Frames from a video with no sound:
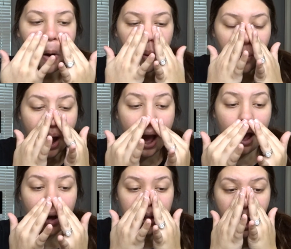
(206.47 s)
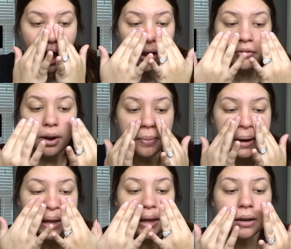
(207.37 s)
while I rub
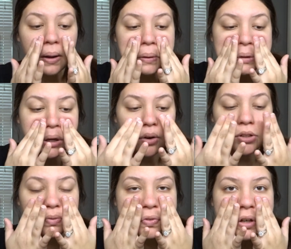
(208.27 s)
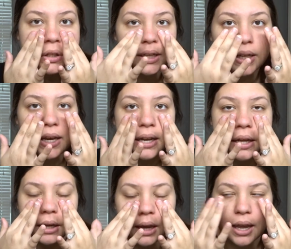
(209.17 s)
it in, so it really
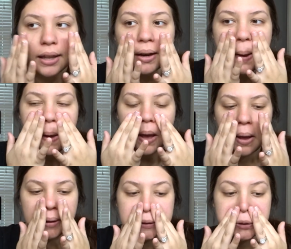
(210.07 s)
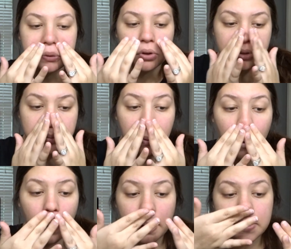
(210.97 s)
getting in to those
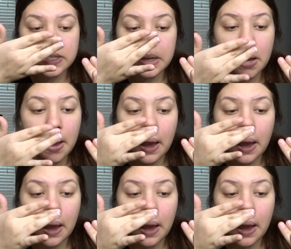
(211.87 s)
pores.